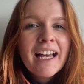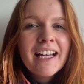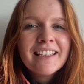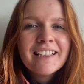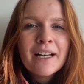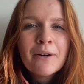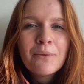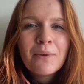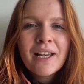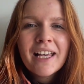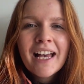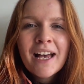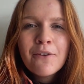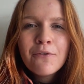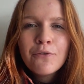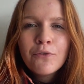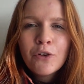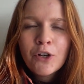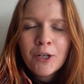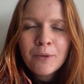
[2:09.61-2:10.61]
Then we
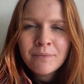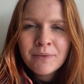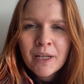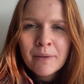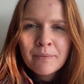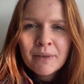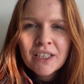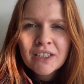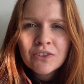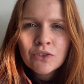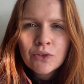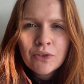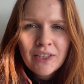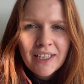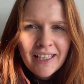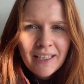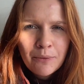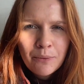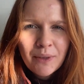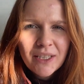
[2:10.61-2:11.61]
have verb number
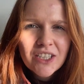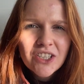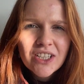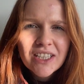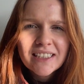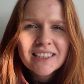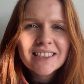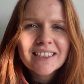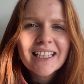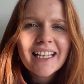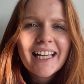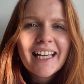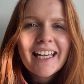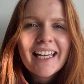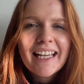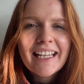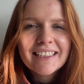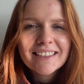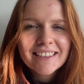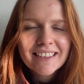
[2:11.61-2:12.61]
3, which is
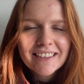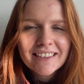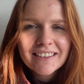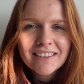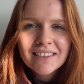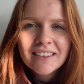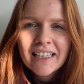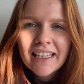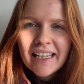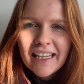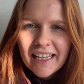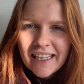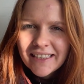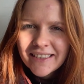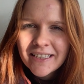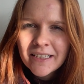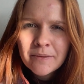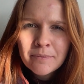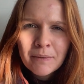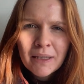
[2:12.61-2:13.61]
eten.
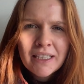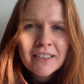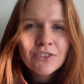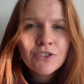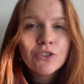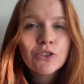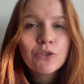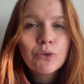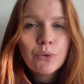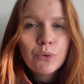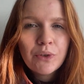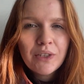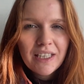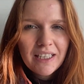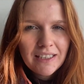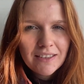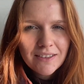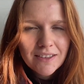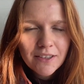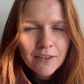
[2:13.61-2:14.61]
Eten means to
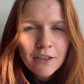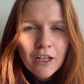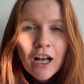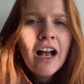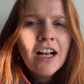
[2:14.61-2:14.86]
eat.